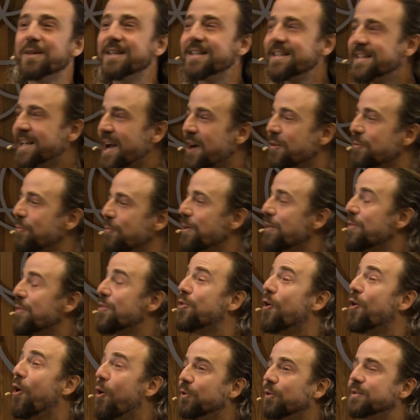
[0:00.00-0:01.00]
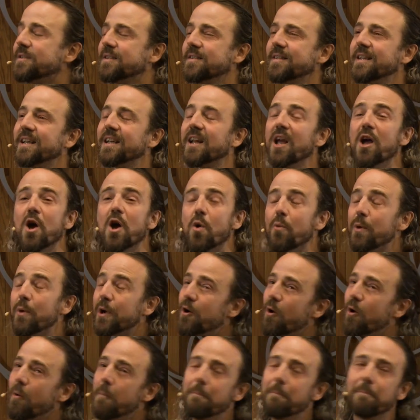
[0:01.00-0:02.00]
with sound, we don't think.
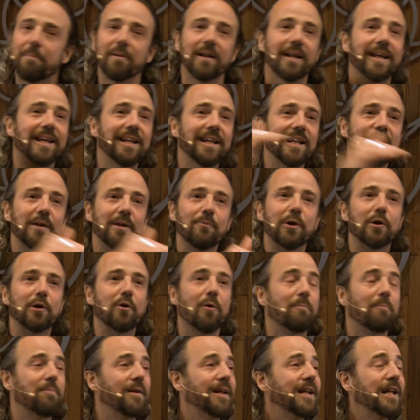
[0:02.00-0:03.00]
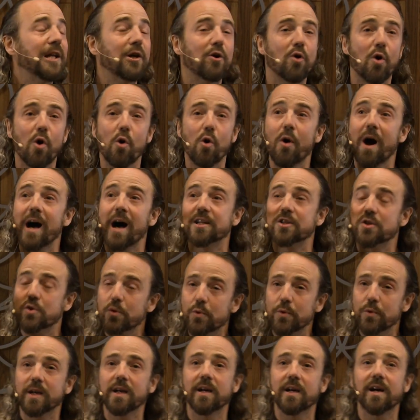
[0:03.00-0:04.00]
We completely go and
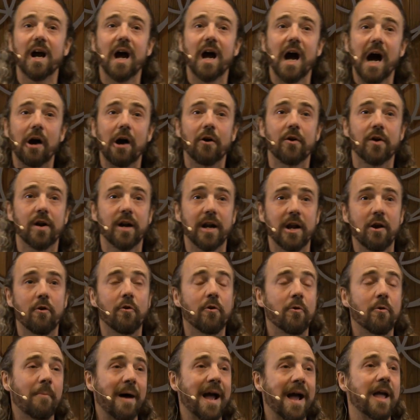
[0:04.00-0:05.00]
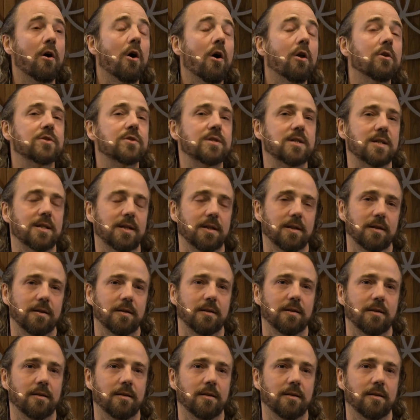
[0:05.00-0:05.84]
trigger our neurobiology.